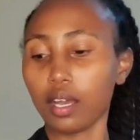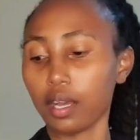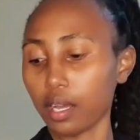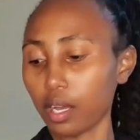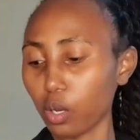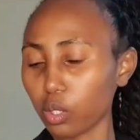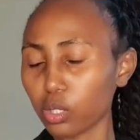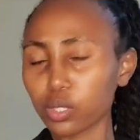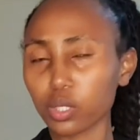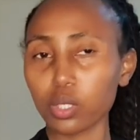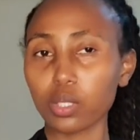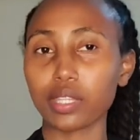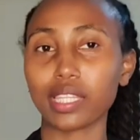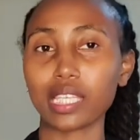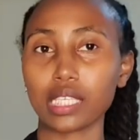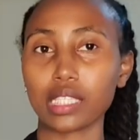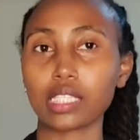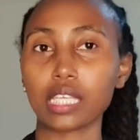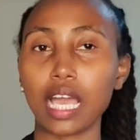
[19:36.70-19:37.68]
Also
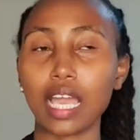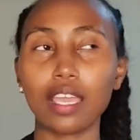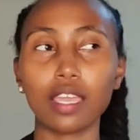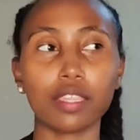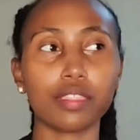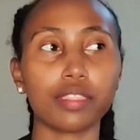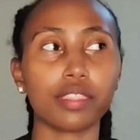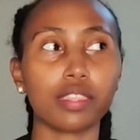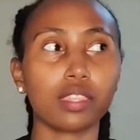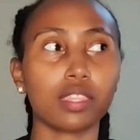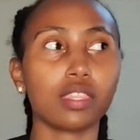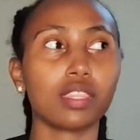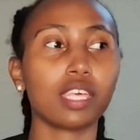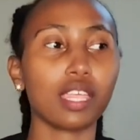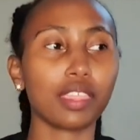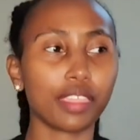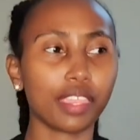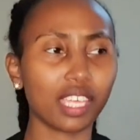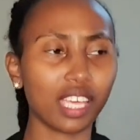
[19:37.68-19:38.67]
this, the
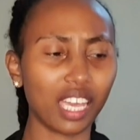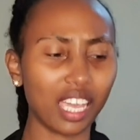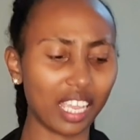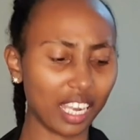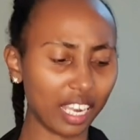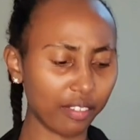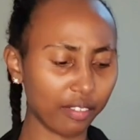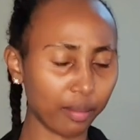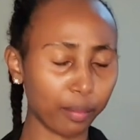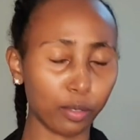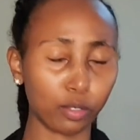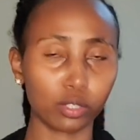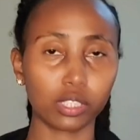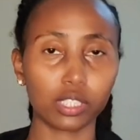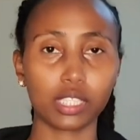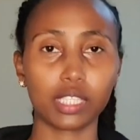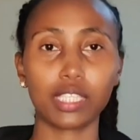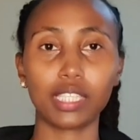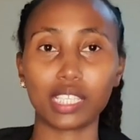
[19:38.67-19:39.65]
thing I love about
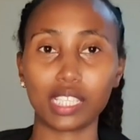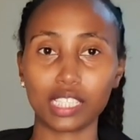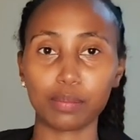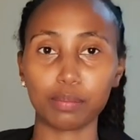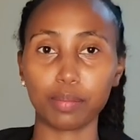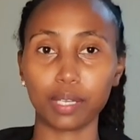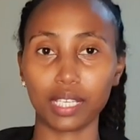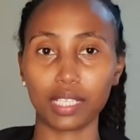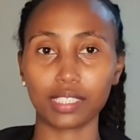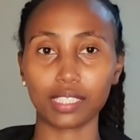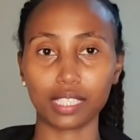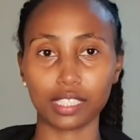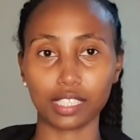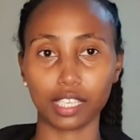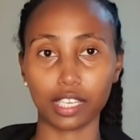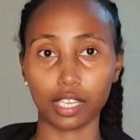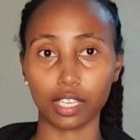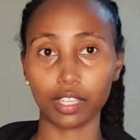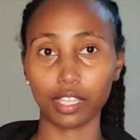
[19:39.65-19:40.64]
these blazers
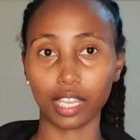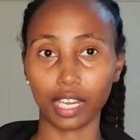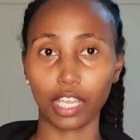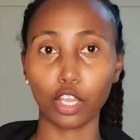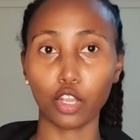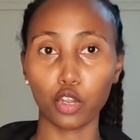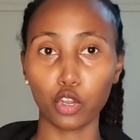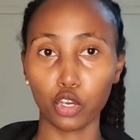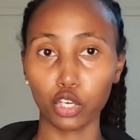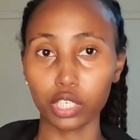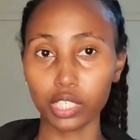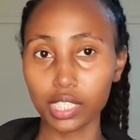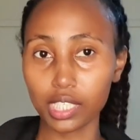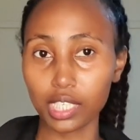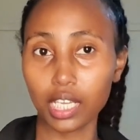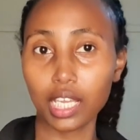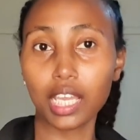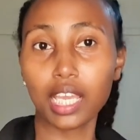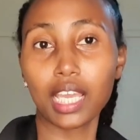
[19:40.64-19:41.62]
that I got
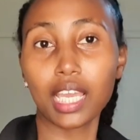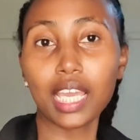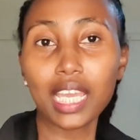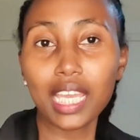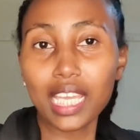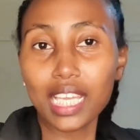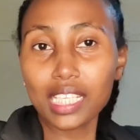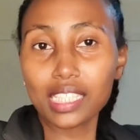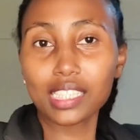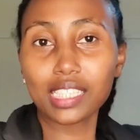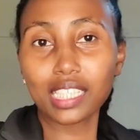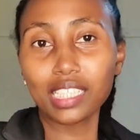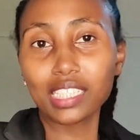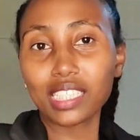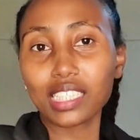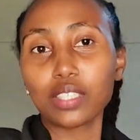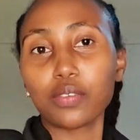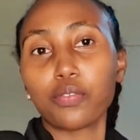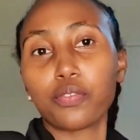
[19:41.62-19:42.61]
is they
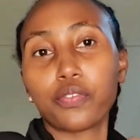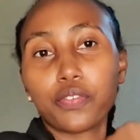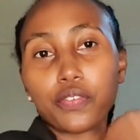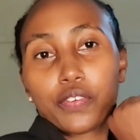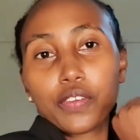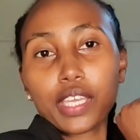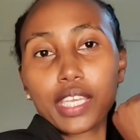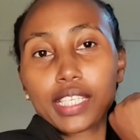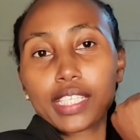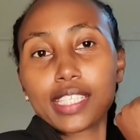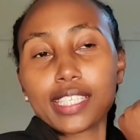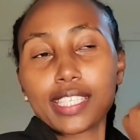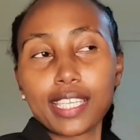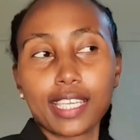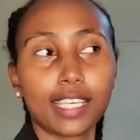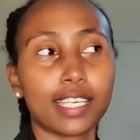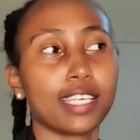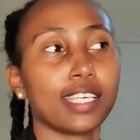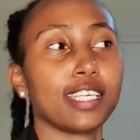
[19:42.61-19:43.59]
just fit.
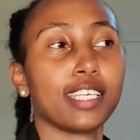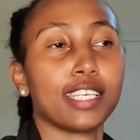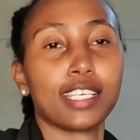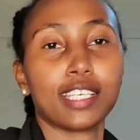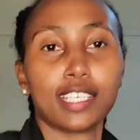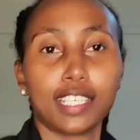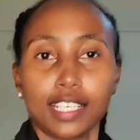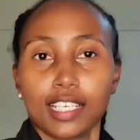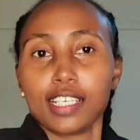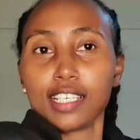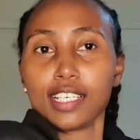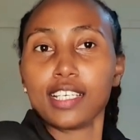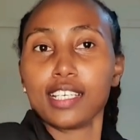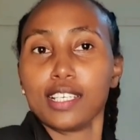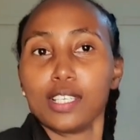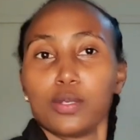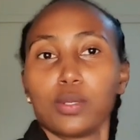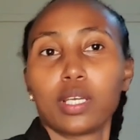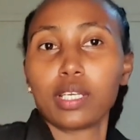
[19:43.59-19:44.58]

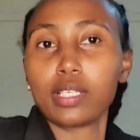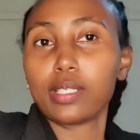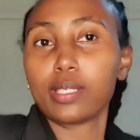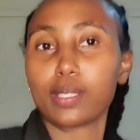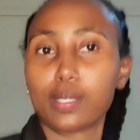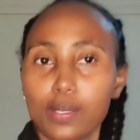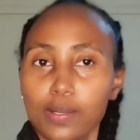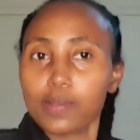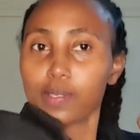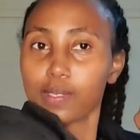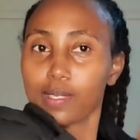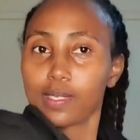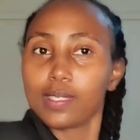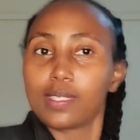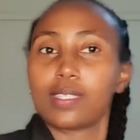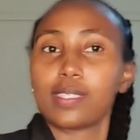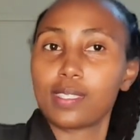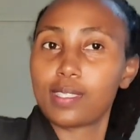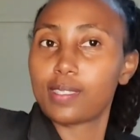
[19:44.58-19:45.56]
Can do
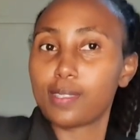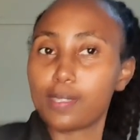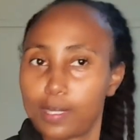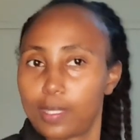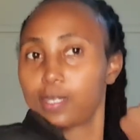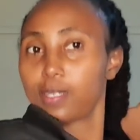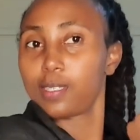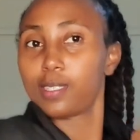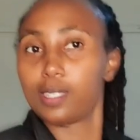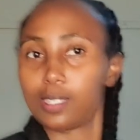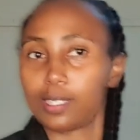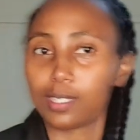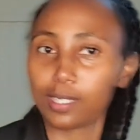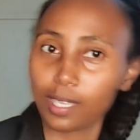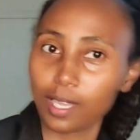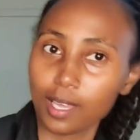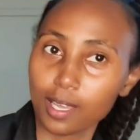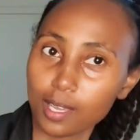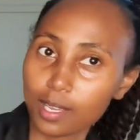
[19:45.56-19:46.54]

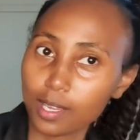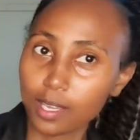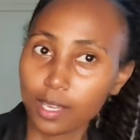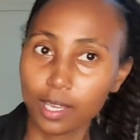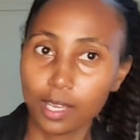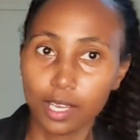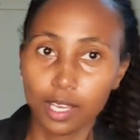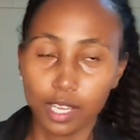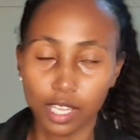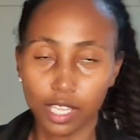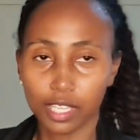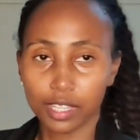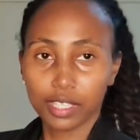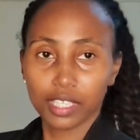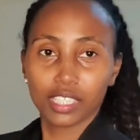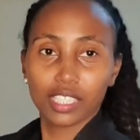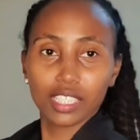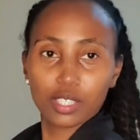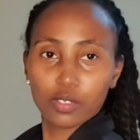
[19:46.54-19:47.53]
this. They
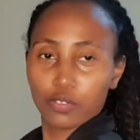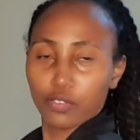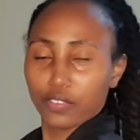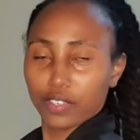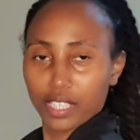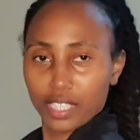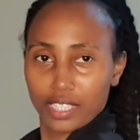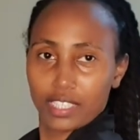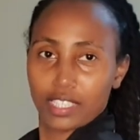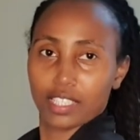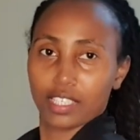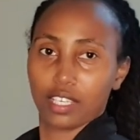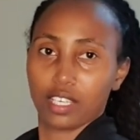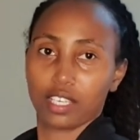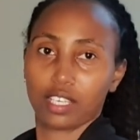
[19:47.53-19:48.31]
just fit.